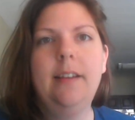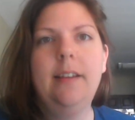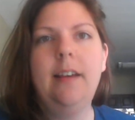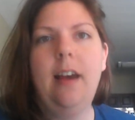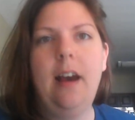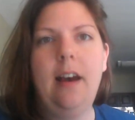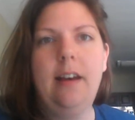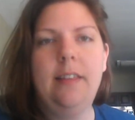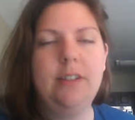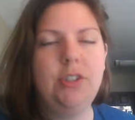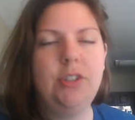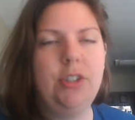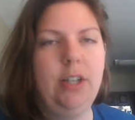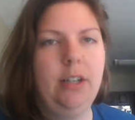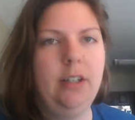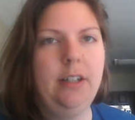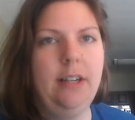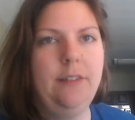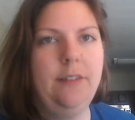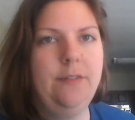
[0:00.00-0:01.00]
the
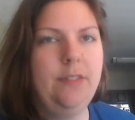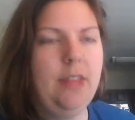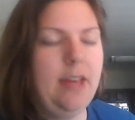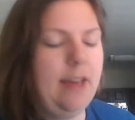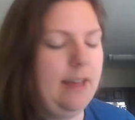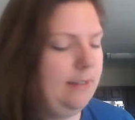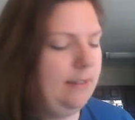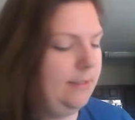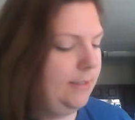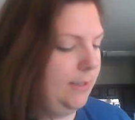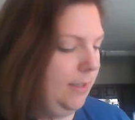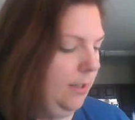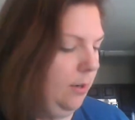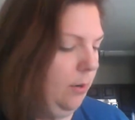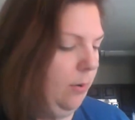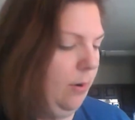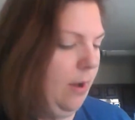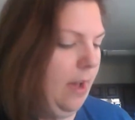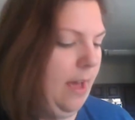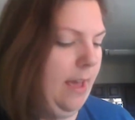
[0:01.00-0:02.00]
sharing of that.
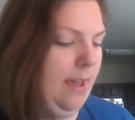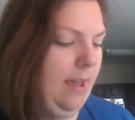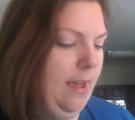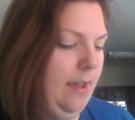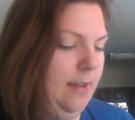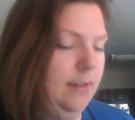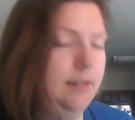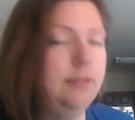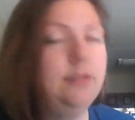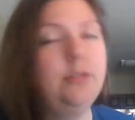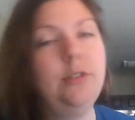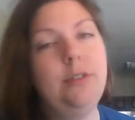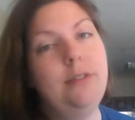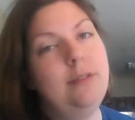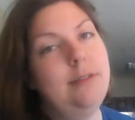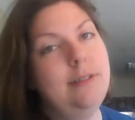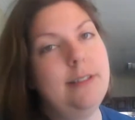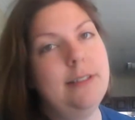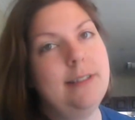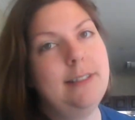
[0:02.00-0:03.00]
So I
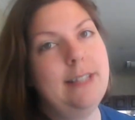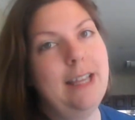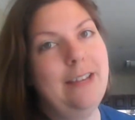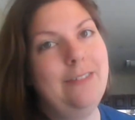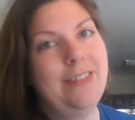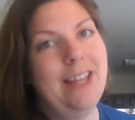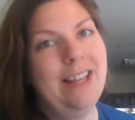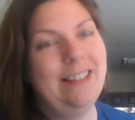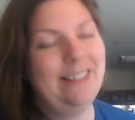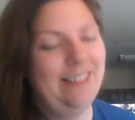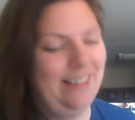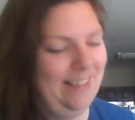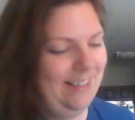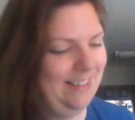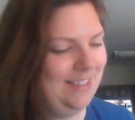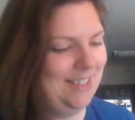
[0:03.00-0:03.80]
did save that link.